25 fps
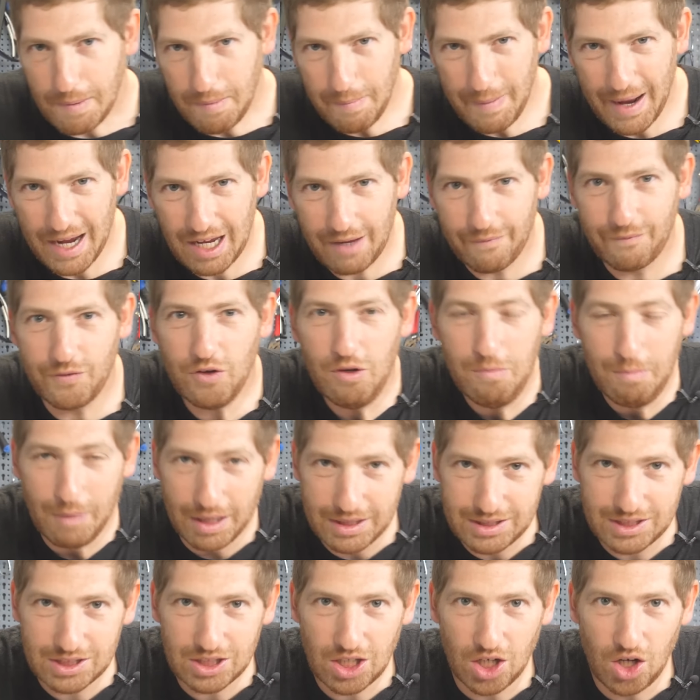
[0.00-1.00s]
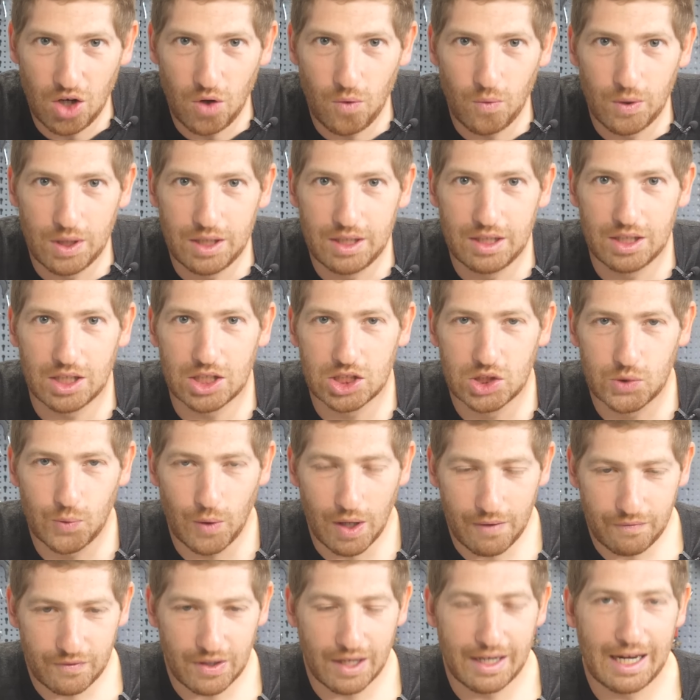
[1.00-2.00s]
Remember back a few months ago when
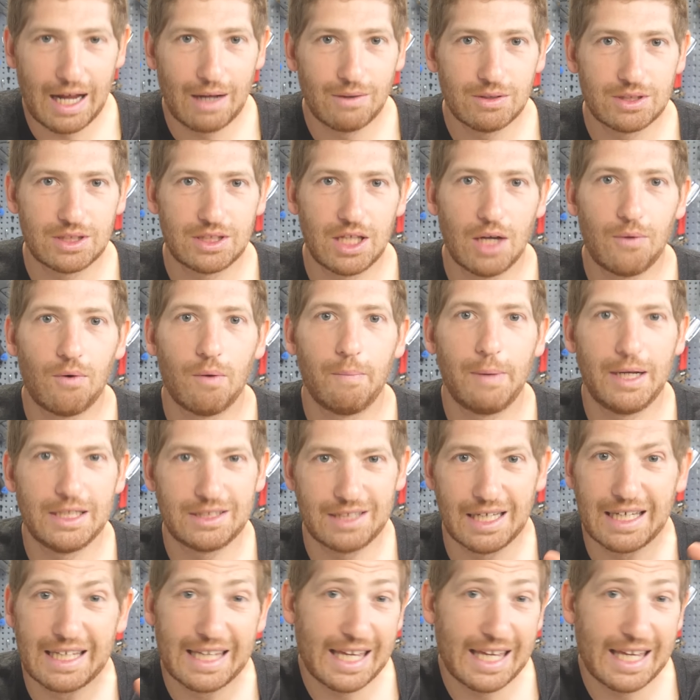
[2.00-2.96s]
Zwift announced they were basically